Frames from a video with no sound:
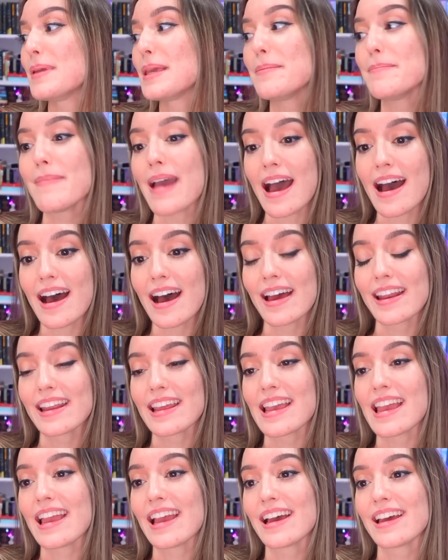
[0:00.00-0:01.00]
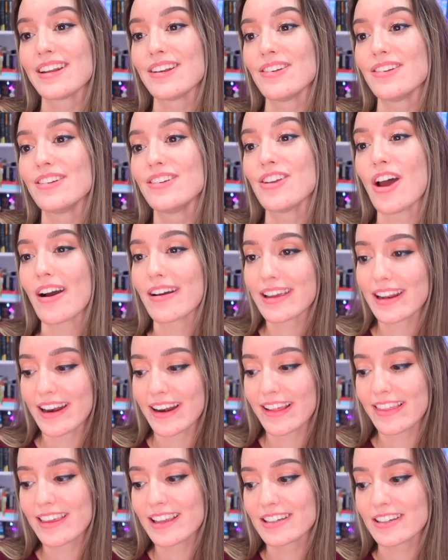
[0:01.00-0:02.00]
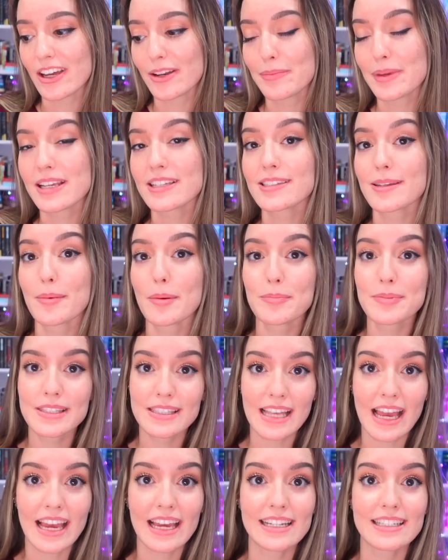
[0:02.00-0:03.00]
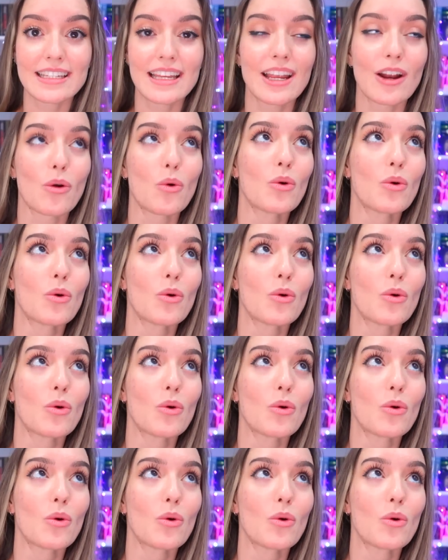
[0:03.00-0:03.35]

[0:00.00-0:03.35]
be mad and not get anything done because I'm upset,